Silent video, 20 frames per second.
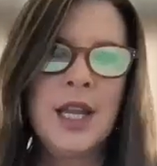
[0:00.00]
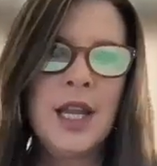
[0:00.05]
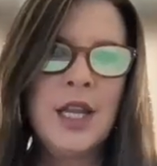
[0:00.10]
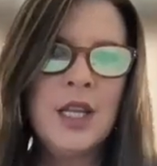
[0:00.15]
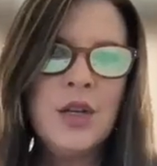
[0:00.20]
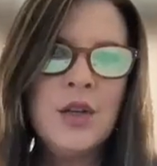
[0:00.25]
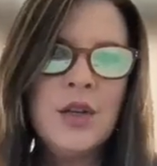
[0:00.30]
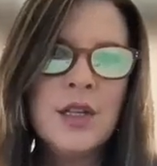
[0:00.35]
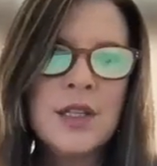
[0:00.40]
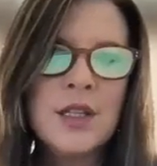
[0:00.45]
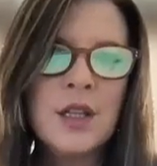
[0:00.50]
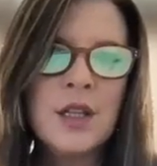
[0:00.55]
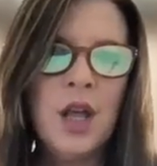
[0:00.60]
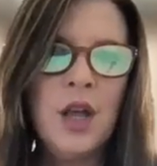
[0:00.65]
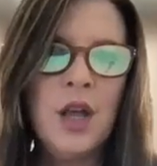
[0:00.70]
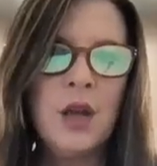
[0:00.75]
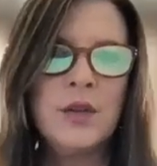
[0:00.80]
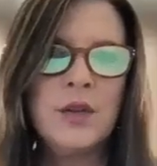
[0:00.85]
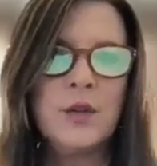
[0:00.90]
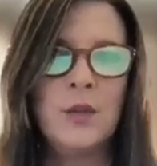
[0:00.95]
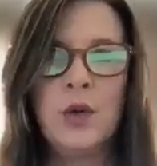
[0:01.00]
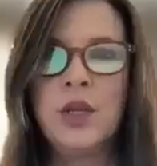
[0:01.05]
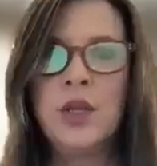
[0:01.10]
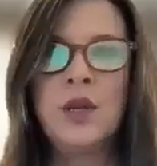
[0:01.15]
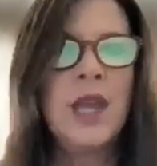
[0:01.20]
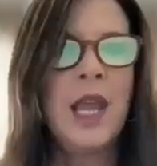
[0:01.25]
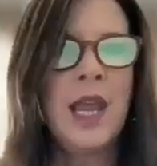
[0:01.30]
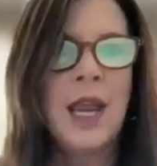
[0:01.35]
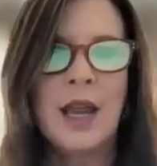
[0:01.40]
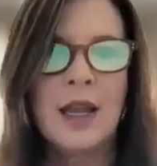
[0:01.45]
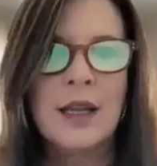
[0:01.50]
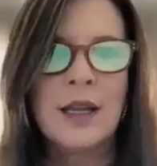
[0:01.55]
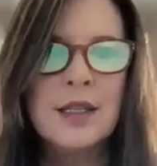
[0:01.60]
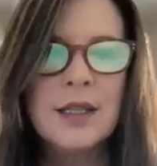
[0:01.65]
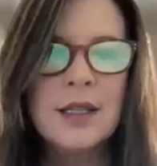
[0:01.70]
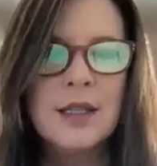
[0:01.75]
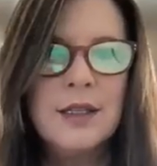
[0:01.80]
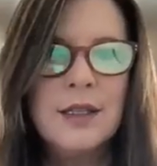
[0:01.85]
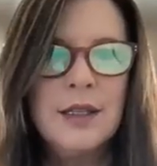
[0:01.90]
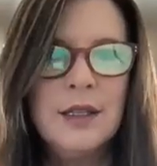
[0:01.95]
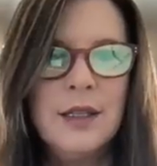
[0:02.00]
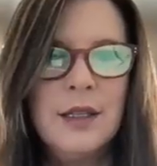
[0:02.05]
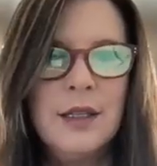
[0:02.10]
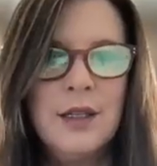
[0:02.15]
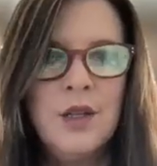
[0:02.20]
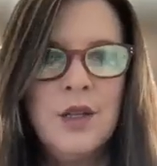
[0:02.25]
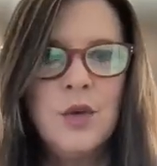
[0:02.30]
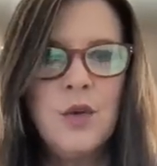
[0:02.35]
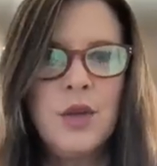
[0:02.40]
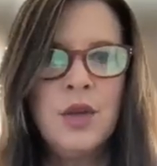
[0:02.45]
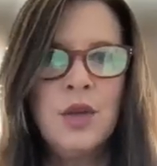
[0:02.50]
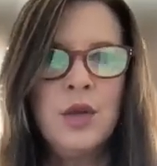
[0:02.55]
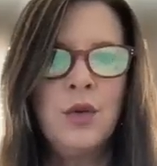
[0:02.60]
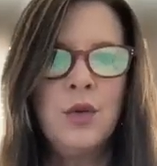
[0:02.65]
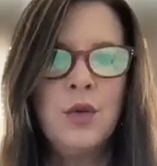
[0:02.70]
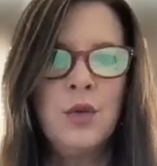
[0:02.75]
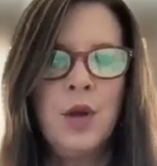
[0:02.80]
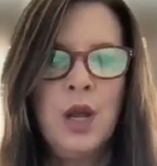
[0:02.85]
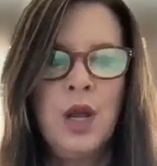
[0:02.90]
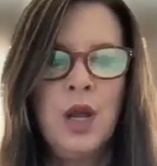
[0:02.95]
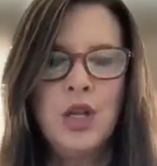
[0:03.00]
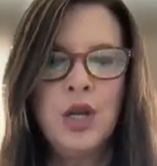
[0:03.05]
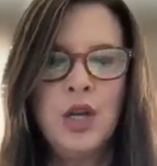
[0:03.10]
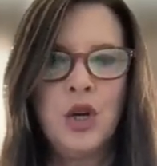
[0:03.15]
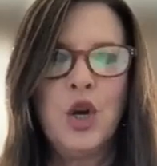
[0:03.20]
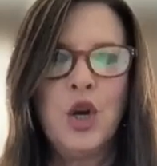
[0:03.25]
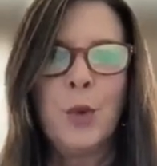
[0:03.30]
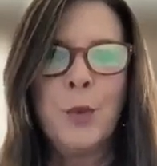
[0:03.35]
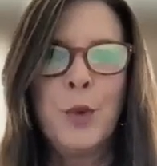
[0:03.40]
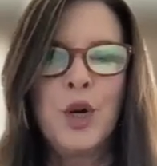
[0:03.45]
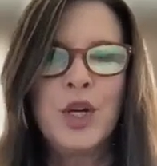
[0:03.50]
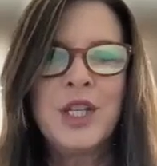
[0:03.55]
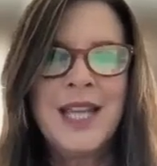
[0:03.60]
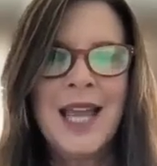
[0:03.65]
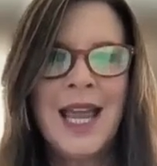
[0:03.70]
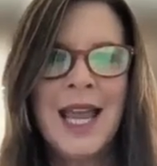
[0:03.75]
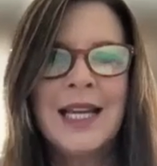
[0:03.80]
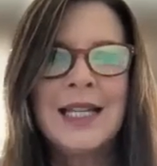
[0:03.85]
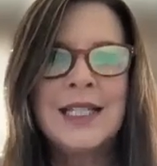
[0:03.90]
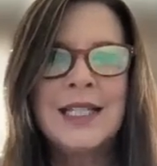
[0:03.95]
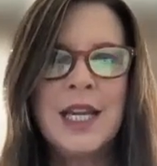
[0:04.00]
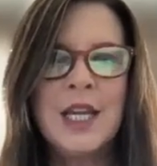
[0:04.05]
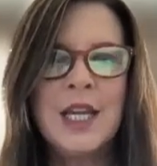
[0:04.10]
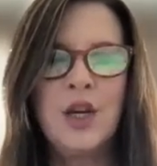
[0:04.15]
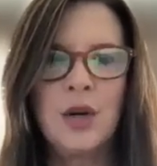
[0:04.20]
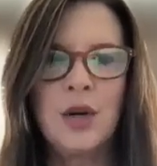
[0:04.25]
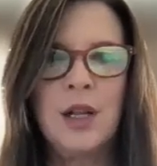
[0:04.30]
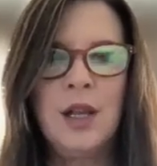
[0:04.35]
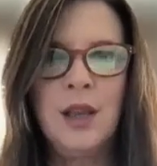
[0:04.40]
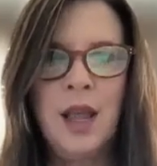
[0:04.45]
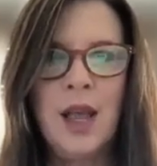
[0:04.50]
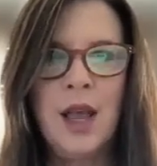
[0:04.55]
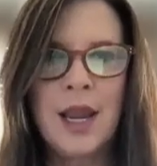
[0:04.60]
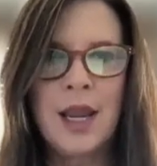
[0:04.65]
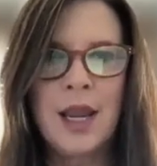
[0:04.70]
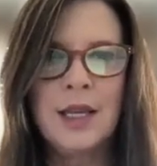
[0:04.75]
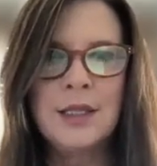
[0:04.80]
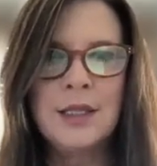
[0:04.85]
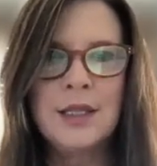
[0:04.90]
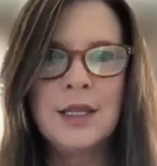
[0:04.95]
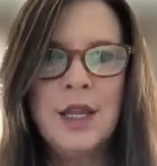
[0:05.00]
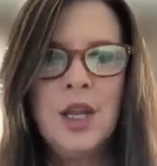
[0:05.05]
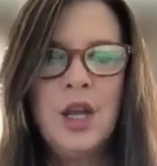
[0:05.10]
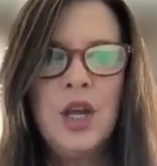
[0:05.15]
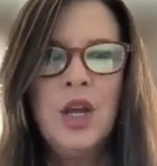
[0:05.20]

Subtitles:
can you disclose? Well, you can't. You're protecting your client.